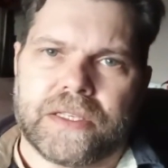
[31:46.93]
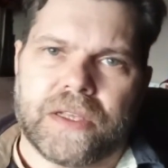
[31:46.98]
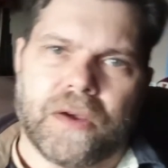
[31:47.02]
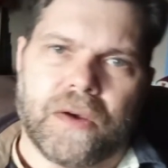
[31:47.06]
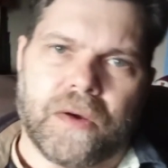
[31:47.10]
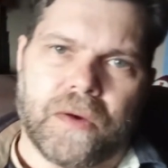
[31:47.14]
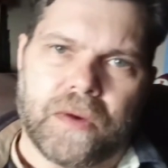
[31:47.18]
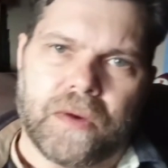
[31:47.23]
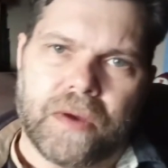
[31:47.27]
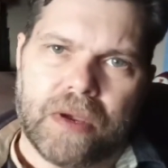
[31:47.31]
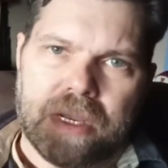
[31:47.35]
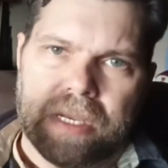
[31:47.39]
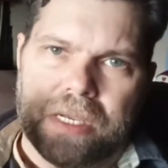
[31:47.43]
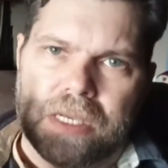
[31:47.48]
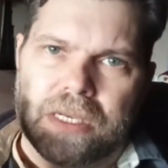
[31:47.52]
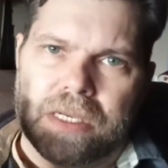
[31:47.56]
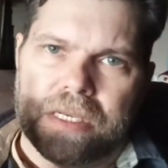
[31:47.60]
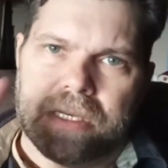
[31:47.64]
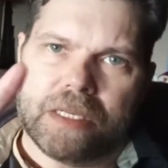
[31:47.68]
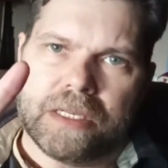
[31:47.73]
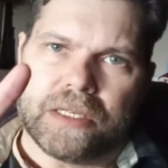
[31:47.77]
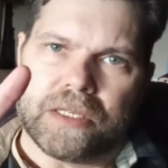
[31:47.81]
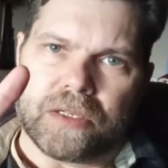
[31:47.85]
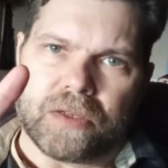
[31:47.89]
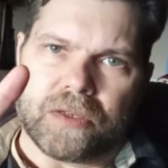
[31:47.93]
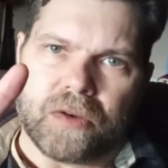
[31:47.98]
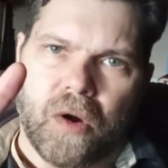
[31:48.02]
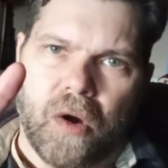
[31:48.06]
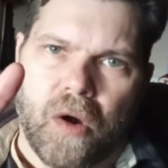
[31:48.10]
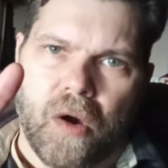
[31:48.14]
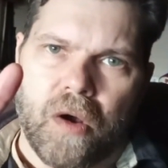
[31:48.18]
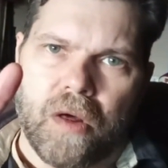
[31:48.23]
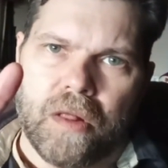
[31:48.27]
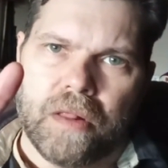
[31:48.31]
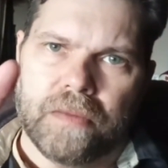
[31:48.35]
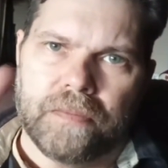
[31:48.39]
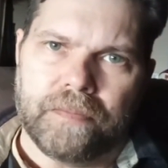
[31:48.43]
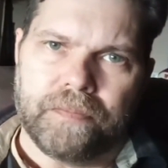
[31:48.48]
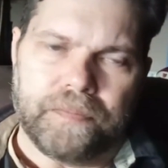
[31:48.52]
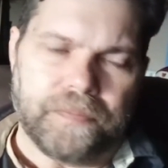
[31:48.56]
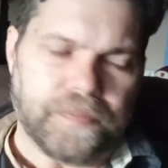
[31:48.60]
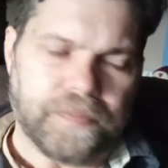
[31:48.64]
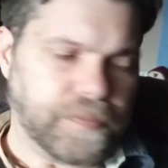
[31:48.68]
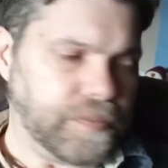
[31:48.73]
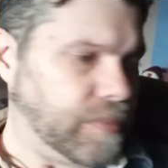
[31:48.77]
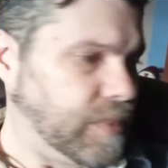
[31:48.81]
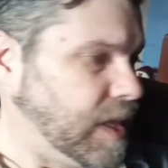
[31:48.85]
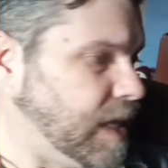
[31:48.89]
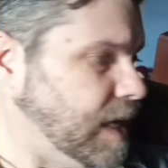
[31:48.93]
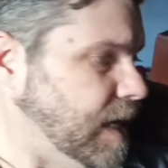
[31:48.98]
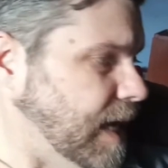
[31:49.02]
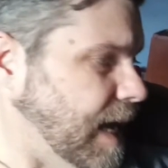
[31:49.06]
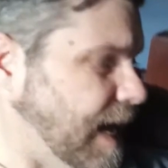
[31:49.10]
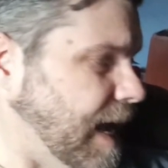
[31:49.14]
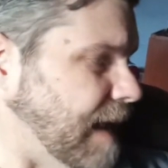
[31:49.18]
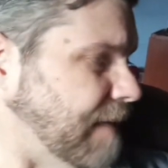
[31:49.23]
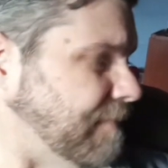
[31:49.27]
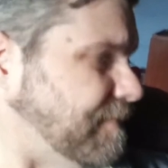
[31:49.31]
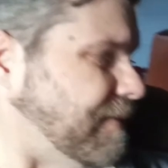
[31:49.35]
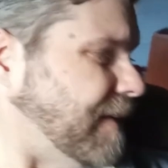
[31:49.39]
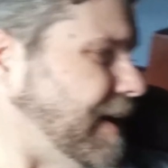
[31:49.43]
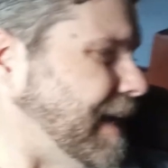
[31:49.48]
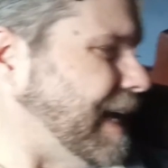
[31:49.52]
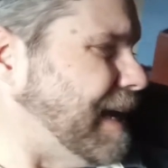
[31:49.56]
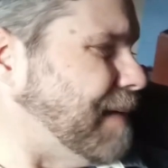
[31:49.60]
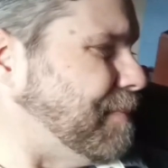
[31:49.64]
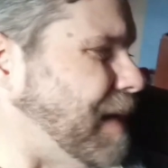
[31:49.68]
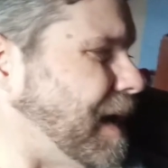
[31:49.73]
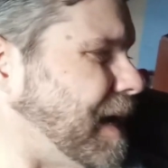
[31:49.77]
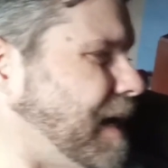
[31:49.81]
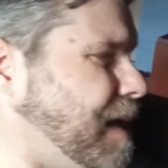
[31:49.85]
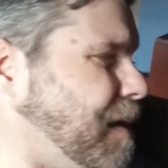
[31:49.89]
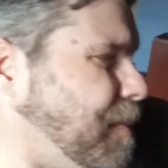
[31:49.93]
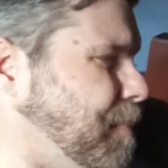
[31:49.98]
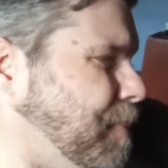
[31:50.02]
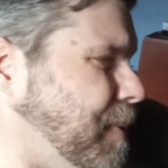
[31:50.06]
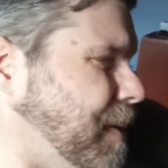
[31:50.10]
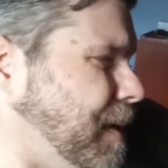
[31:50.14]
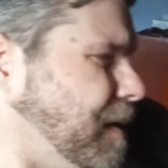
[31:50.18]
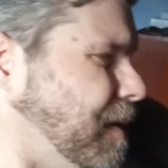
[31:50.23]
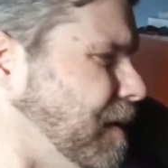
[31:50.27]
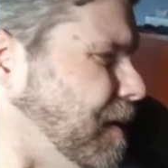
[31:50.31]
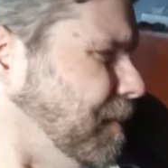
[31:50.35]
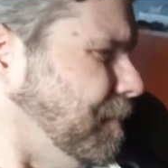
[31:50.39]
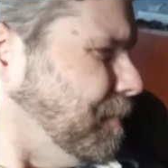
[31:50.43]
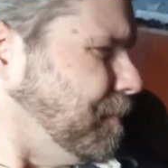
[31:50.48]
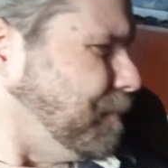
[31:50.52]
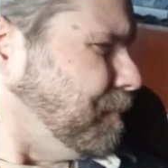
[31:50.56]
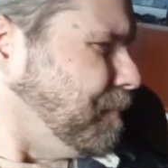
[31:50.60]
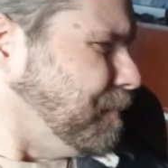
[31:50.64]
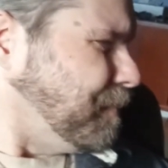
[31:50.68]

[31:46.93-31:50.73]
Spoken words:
So, Skál, and if I can get my cup here,